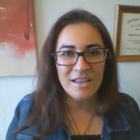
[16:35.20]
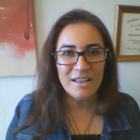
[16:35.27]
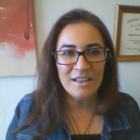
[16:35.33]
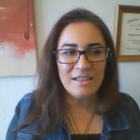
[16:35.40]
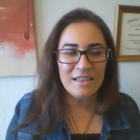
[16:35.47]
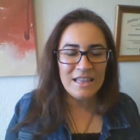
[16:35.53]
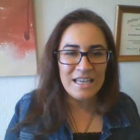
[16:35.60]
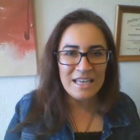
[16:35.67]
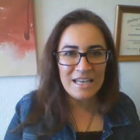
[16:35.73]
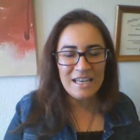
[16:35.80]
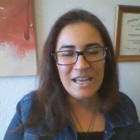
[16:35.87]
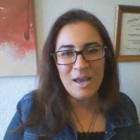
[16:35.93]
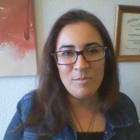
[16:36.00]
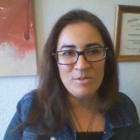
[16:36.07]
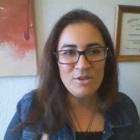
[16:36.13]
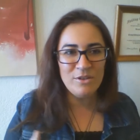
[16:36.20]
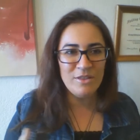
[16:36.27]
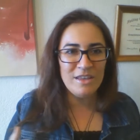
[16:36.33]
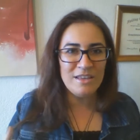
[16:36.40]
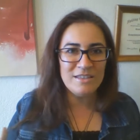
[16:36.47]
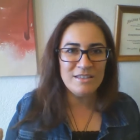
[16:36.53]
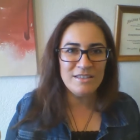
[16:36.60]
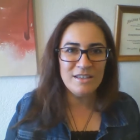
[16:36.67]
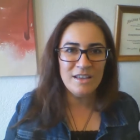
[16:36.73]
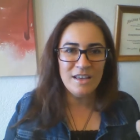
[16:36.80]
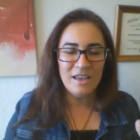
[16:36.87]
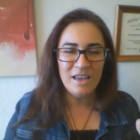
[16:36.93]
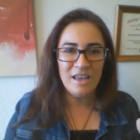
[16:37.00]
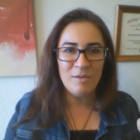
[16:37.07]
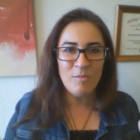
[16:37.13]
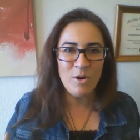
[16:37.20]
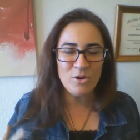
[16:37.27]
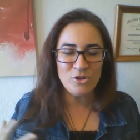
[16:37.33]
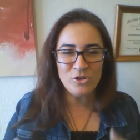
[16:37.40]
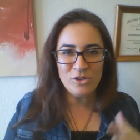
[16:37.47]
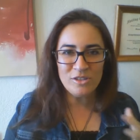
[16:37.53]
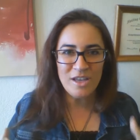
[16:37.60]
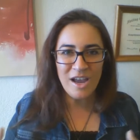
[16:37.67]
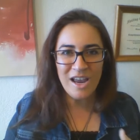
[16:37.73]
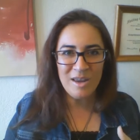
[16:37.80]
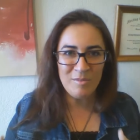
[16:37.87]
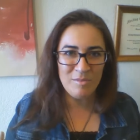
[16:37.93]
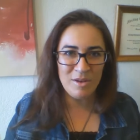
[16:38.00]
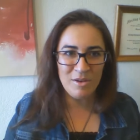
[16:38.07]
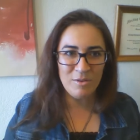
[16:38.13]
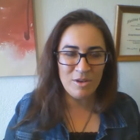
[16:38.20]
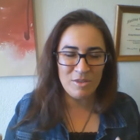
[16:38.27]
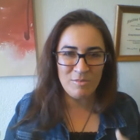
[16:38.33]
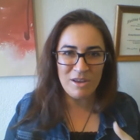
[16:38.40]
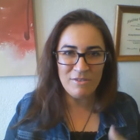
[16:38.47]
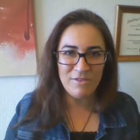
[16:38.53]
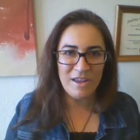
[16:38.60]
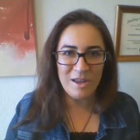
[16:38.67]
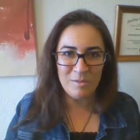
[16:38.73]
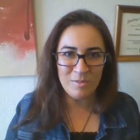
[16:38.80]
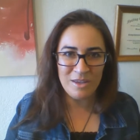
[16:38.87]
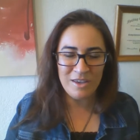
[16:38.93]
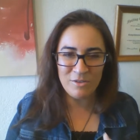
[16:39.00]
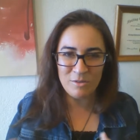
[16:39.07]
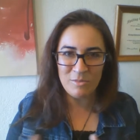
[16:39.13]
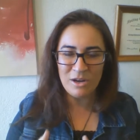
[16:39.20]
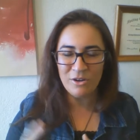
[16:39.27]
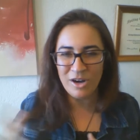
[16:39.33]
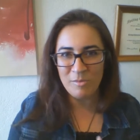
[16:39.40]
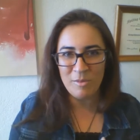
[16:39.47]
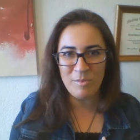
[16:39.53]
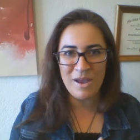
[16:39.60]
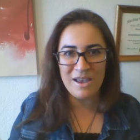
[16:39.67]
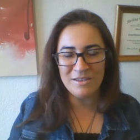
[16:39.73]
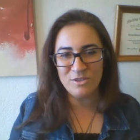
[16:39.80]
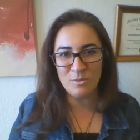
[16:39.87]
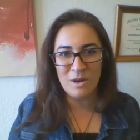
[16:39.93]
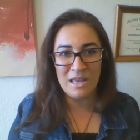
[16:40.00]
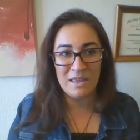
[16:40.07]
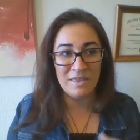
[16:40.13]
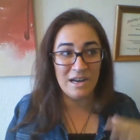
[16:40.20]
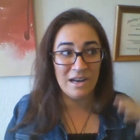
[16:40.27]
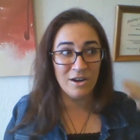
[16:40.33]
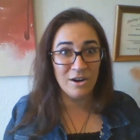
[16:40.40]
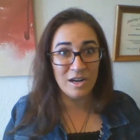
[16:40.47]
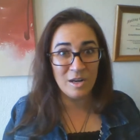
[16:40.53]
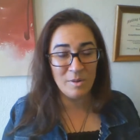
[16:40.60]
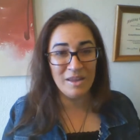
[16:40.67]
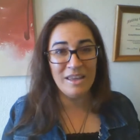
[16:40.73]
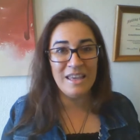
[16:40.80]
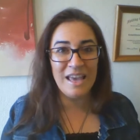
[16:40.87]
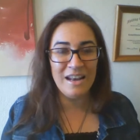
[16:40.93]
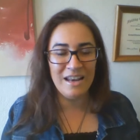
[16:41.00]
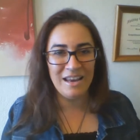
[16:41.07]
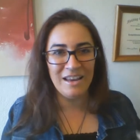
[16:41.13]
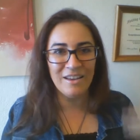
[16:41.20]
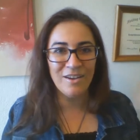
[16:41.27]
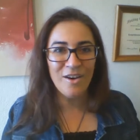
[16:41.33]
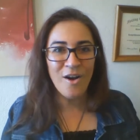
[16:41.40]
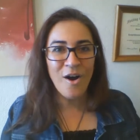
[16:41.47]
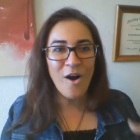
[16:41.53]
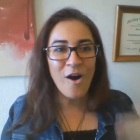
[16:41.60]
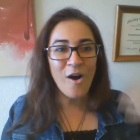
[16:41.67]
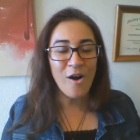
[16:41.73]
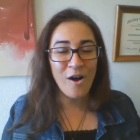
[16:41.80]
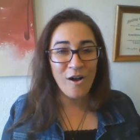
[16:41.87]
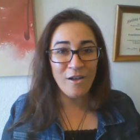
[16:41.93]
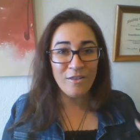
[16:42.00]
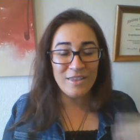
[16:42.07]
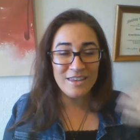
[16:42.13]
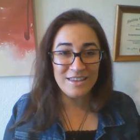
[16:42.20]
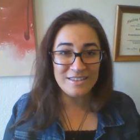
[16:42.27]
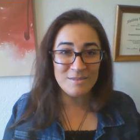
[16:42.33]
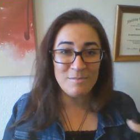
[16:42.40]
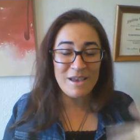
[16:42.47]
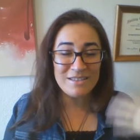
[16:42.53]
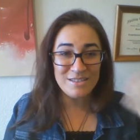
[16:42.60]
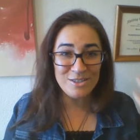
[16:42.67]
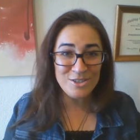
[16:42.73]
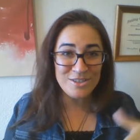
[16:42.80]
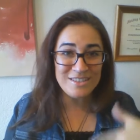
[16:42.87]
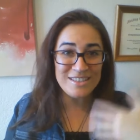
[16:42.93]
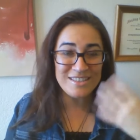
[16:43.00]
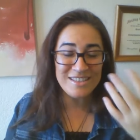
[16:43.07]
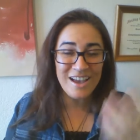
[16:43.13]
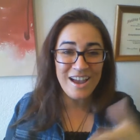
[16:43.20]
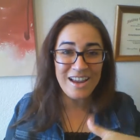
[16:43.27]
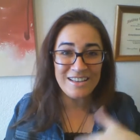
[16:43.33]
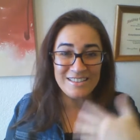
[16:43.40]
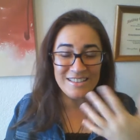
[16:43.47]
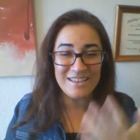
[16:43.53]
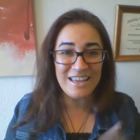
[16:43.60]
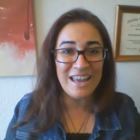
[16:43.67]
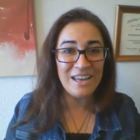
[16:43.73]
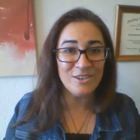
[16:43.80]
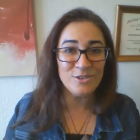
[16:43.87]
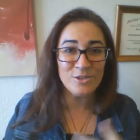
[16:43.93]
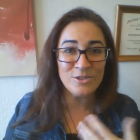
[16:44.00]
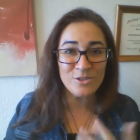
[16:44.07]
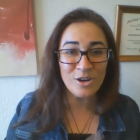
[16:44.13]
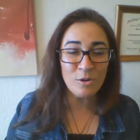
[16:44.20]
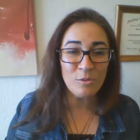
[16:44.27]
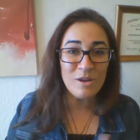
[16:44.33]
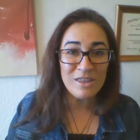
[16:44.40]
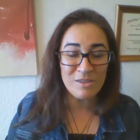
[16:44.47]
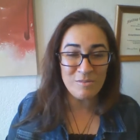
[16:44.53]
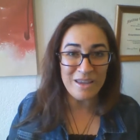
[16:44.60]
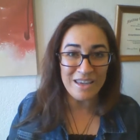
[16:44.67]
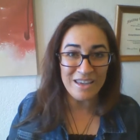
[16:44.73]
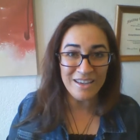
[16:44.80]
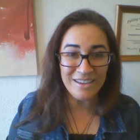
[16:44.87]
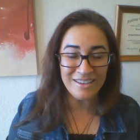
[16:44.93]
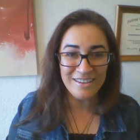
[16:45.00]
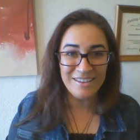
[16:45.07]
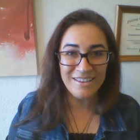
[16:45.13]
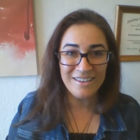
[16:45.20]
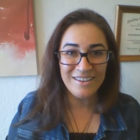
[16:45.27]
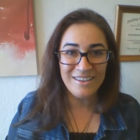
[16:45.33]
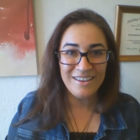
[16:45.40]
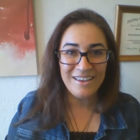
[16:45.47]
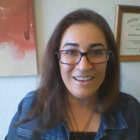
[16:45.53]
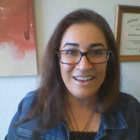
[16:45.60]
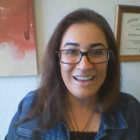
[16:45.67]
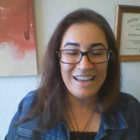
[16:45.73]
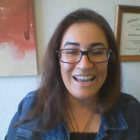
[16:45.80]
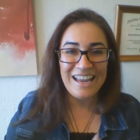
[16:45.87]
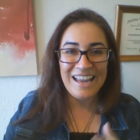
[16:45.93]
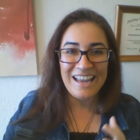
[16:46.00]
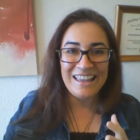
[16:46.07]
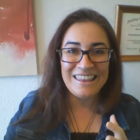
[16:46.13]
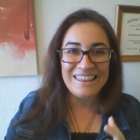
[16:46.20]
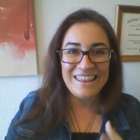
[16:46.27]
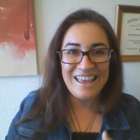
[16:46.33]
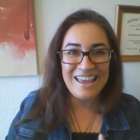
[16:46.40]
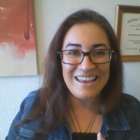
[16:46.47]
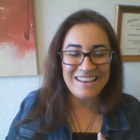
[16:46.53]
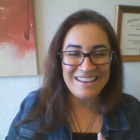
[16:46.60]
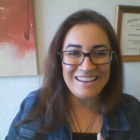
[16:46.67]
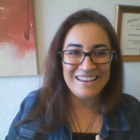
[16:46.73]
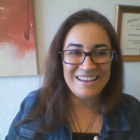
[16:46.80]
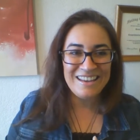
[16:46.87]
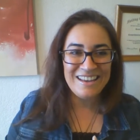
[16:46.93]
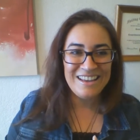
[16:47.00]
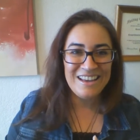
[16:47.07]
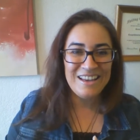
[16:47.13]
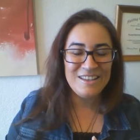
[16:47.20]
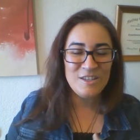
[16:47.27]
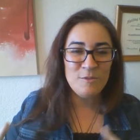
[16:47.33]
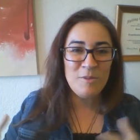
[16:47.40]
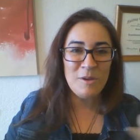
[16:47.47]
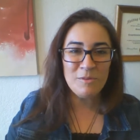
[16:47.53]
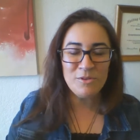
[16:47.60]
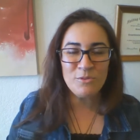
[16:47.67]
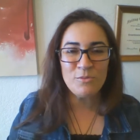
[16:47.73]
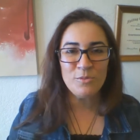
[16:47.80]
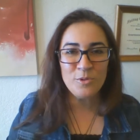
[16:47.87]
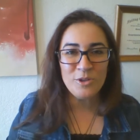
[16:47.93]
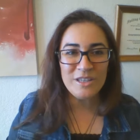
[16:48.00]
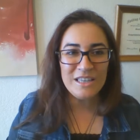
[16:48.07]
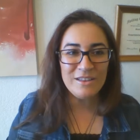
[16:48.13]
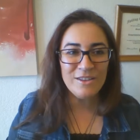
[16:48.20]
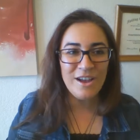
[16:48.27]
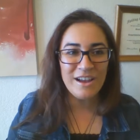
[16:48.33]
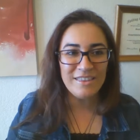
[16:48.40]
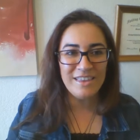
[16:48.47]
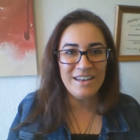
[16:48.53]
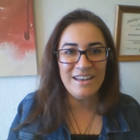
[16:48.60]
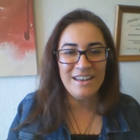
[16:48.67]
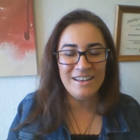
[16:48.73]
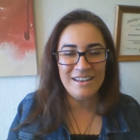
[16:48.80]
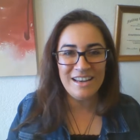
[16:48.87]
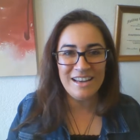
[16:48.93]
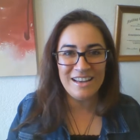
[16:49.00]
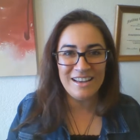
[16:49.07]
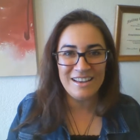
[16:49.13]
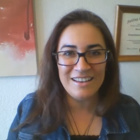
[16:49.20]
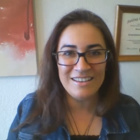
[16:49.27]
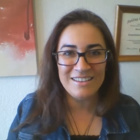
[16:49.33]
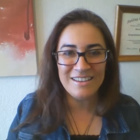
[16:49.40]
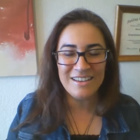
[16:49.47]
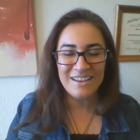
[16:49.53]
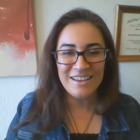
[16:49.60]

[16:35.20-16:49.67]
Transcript: leading up to this emotional time with my family of when my grandma passed away, that I'd already been getting all these messages and signs that the angels are with me. And then to be able to really lock that in and,